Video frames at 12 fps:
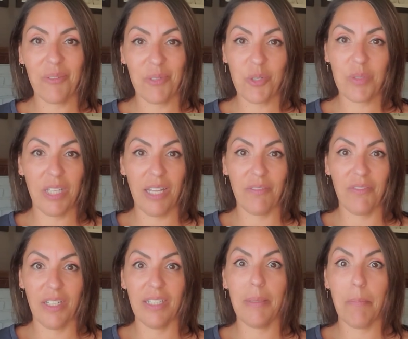which was a lot of
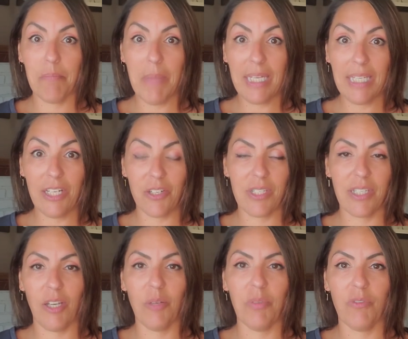fun many years
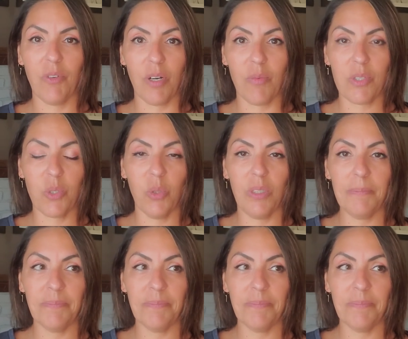ago before it was cool